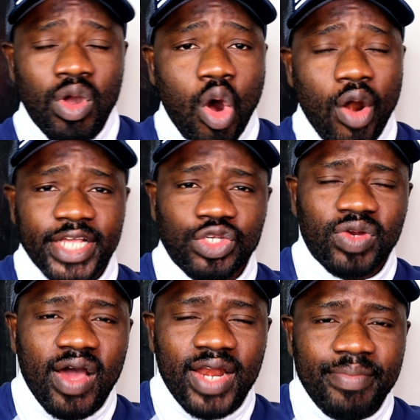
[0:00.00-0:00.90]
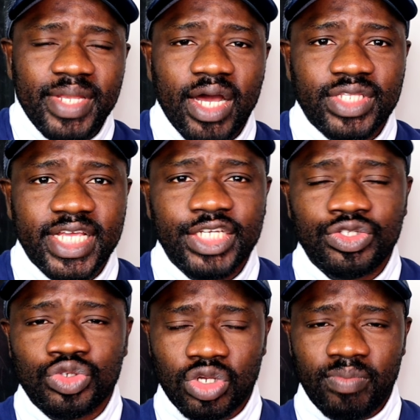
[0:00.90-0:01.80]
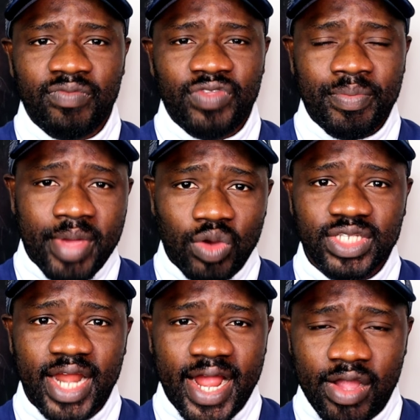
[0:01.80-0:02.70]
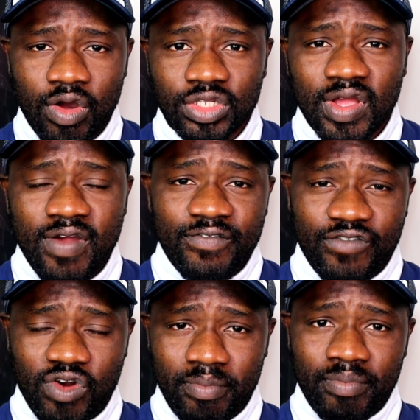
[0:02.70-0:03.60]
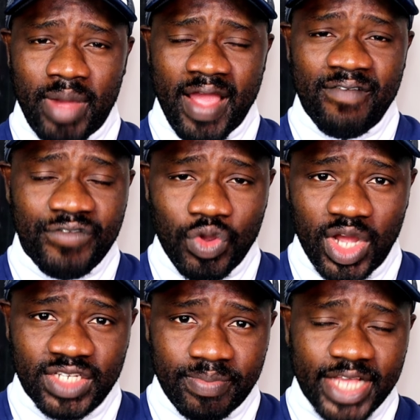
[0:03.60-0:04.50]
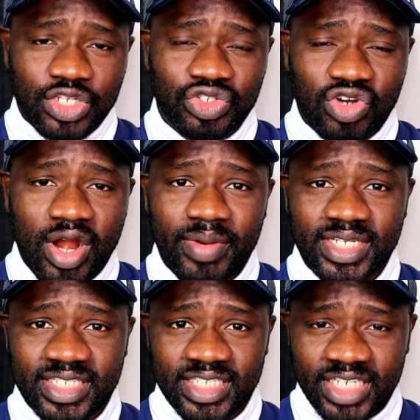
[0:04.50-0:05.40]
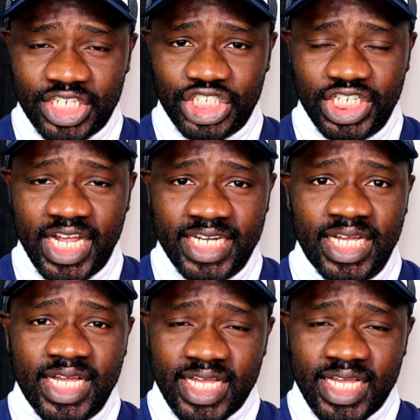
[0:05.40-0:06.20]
All right, so now let me now take you to some of the mails that I got from my viewers, my subscribers that shared